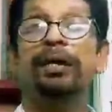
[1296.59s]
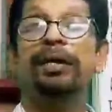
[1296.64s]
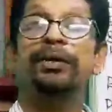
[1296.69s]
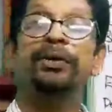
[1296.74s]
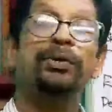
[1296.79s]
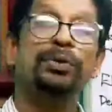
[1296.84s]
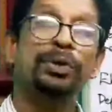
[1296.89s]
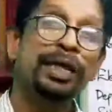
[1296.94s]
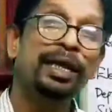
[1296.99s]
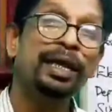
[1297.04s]

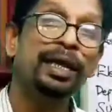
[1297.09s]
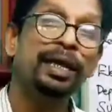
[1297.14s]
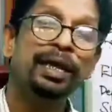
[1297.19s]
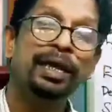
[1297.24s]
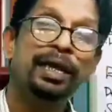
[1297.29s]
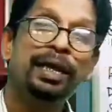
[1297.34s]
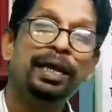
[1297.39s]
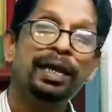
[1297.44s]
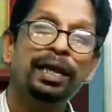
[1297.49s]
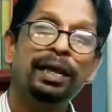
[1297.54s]
Into
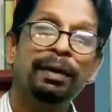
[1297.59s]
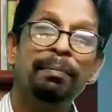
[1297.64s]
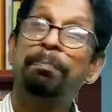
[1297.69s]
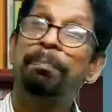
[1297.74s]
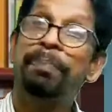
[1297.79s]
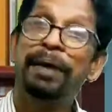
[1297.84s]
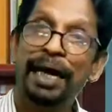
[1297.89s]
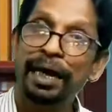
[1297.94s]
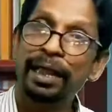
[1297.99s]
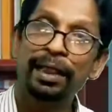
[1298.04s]
the
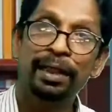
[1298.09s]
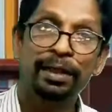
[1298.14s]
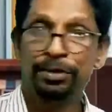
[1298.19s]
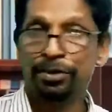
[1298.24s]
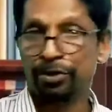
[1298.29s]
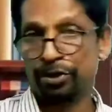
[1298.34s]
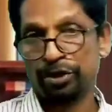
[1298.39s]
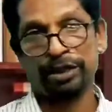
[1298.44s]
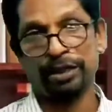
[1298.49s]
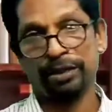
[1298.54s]

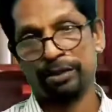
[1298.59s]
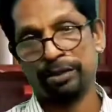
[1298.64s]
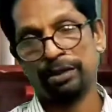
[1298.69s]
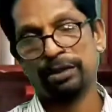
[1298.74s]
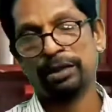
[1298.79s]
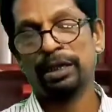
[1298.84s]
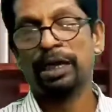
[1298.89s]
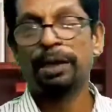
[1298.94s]
balance sheet.